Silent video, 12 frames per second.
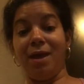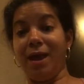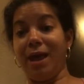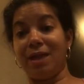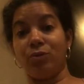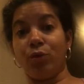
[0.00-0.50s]

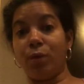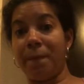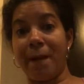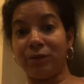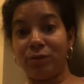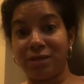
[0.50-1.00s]
and dual
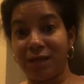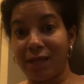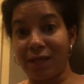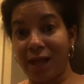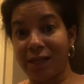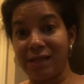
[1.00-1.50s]
pan don't stick,
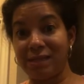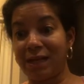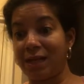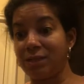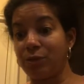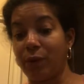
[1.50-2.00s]
nothing
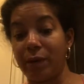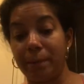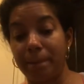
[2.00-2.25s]
stick to it.